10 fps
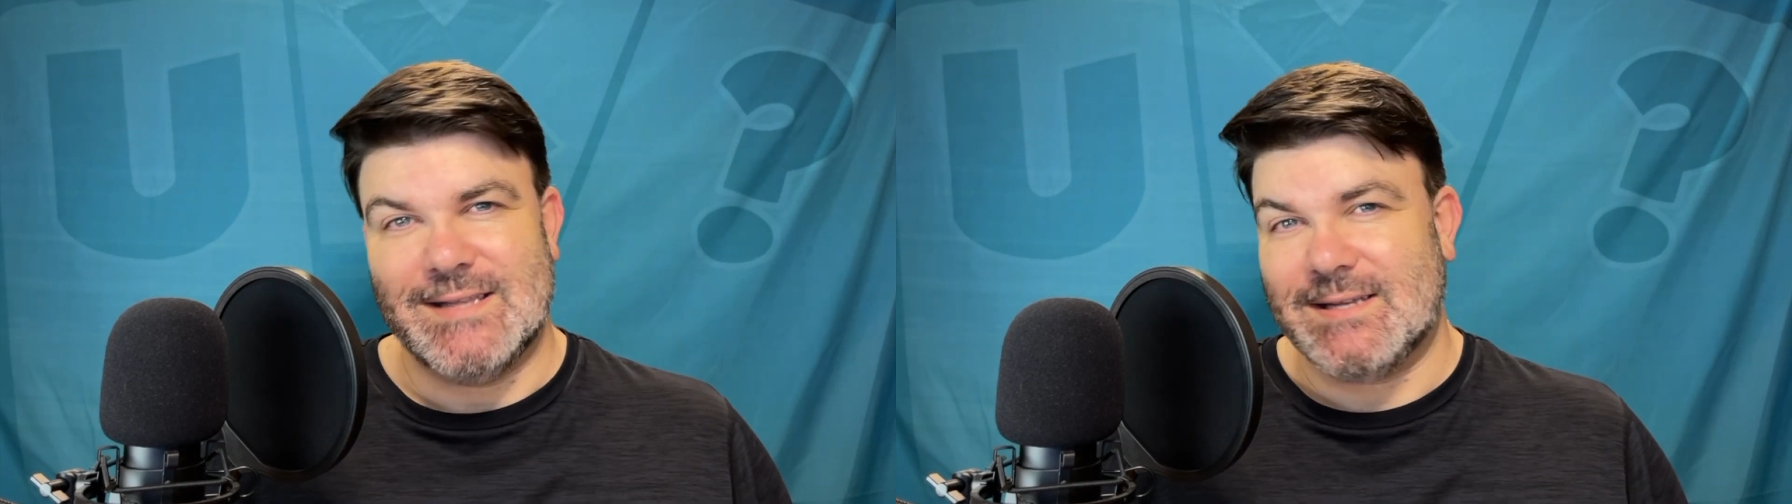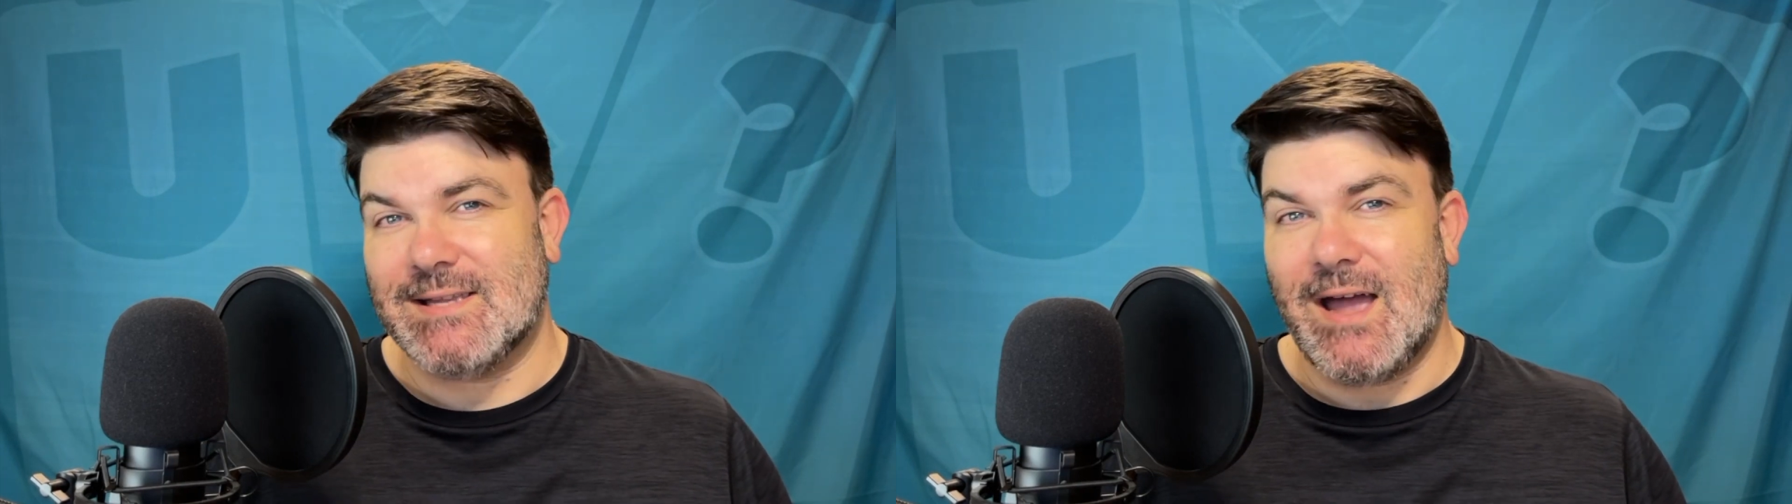
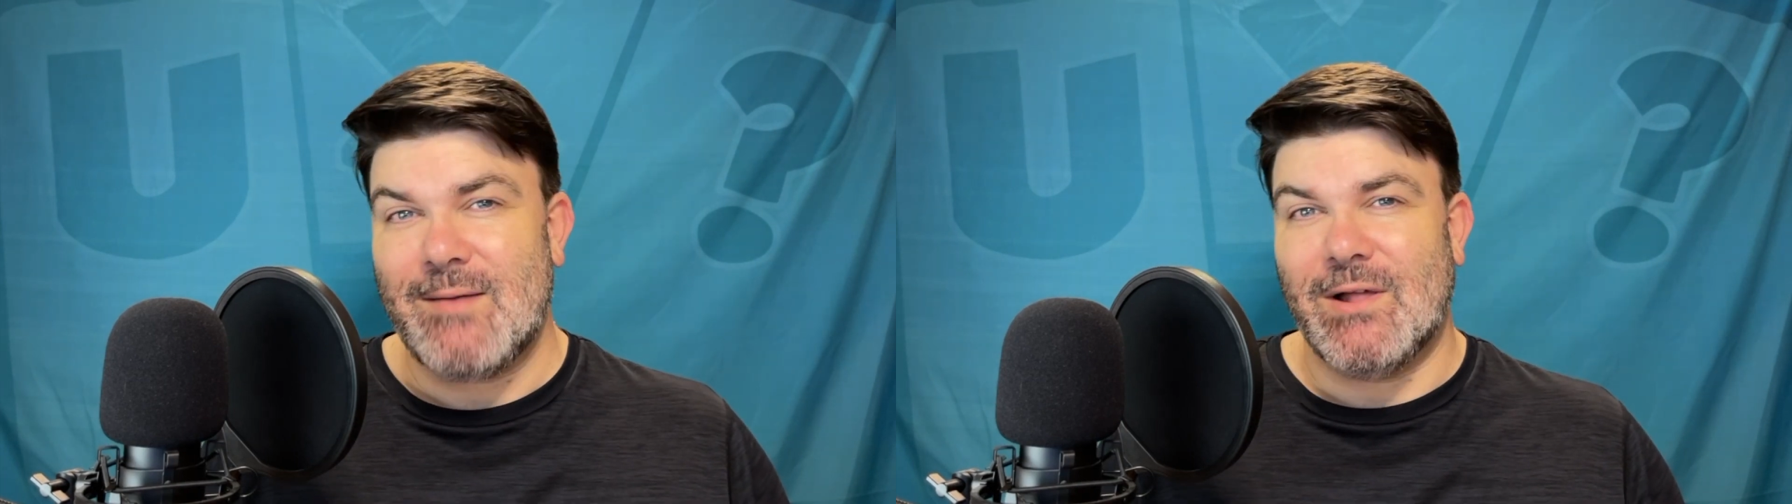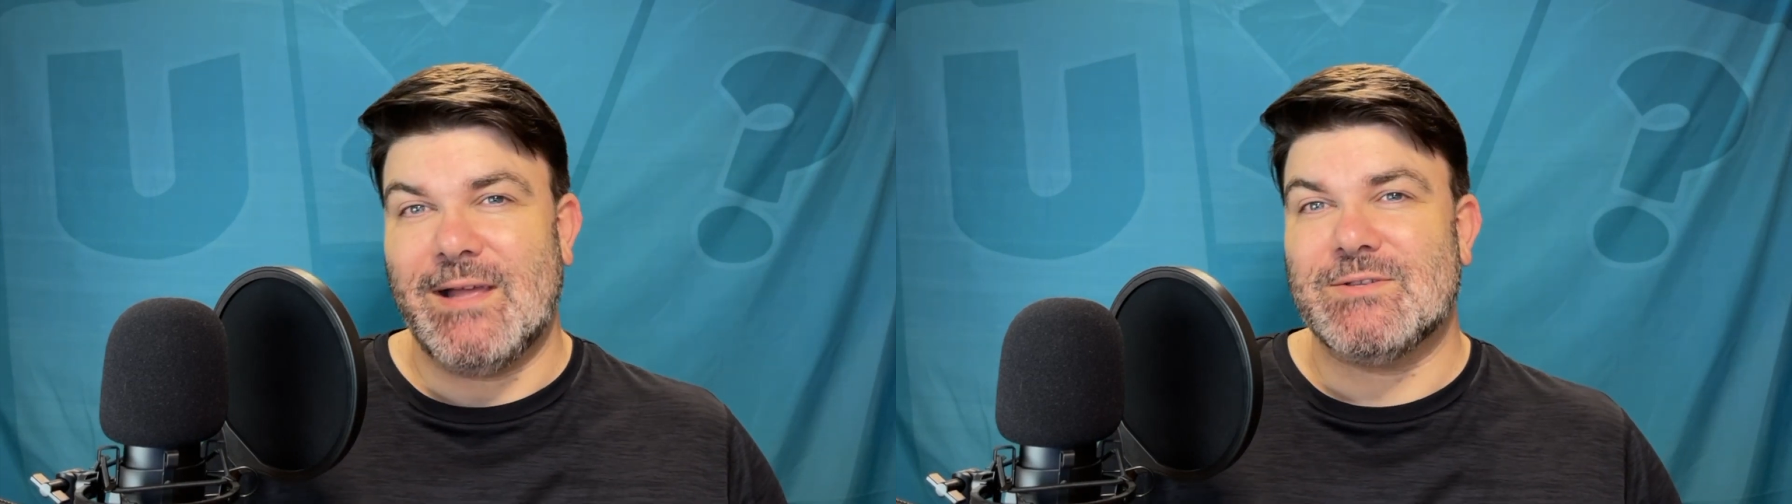Next time,
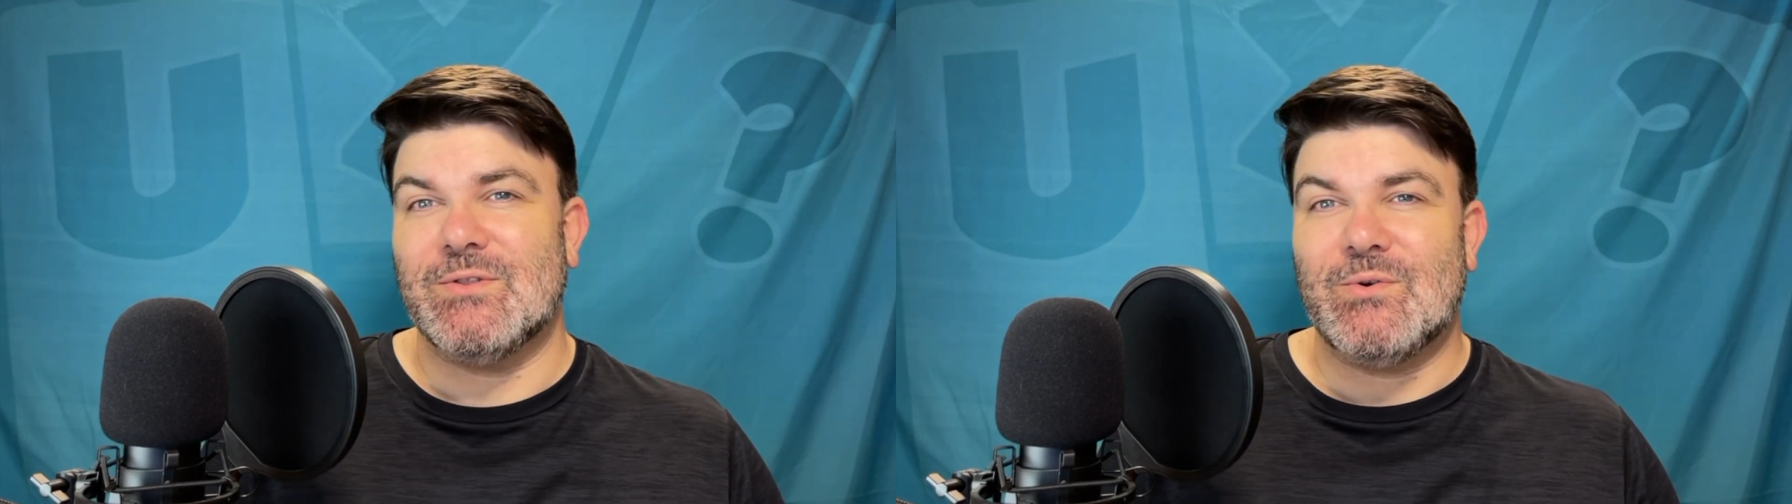I'll answer the